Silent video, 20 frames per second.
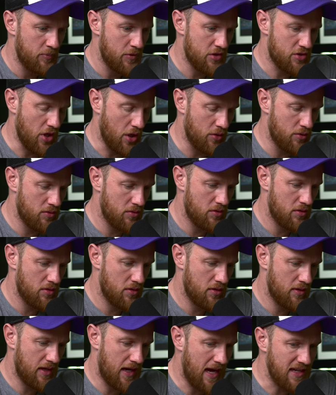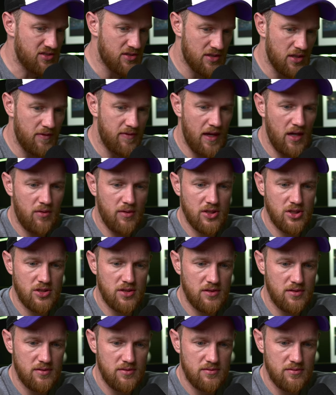So ask yourself that
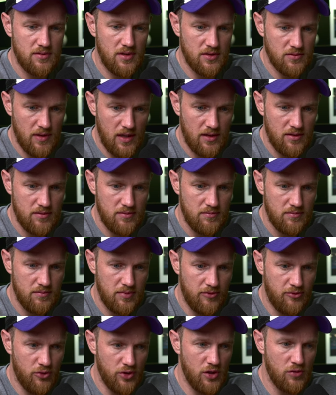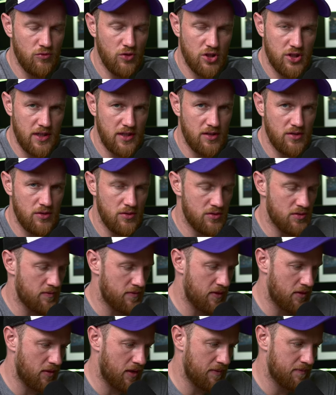question as well before you rush in and do
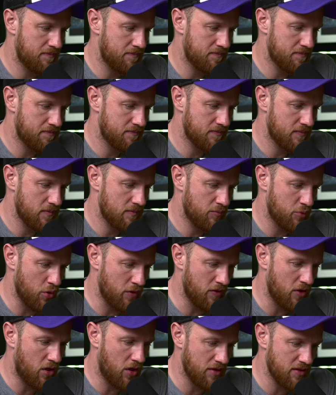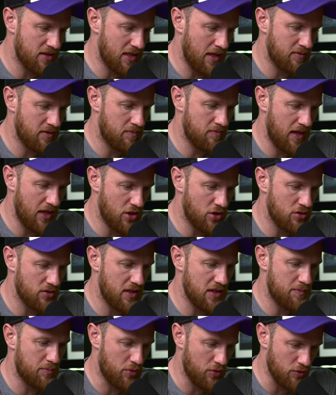something, right? Proof of concept. Make sure
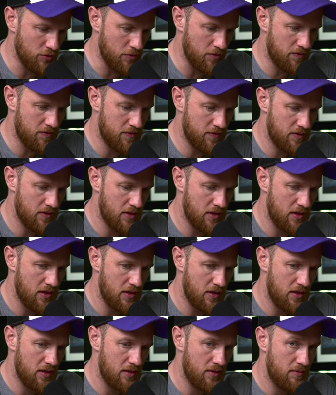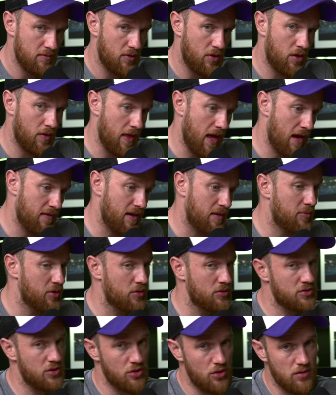there's proof on their end, but
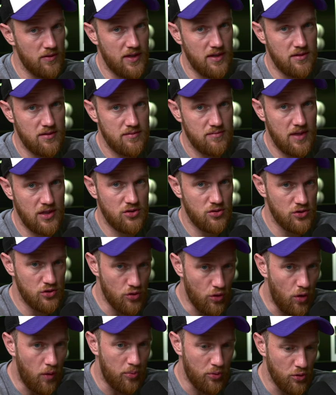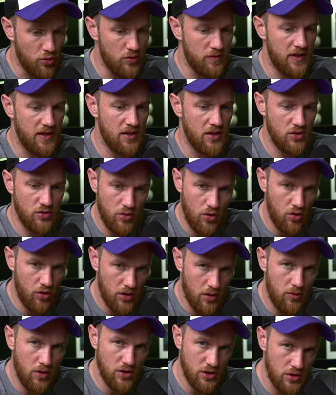also your end. Make sure you're proving that you're
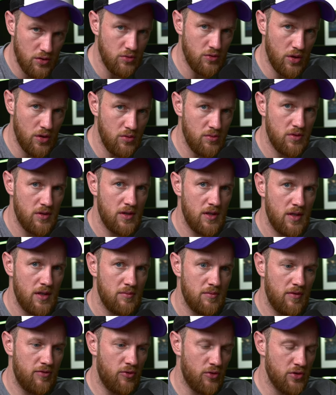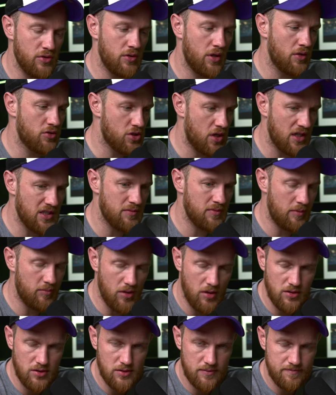good at what you do before you go charging big
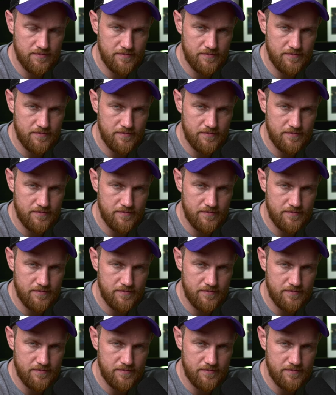bucks.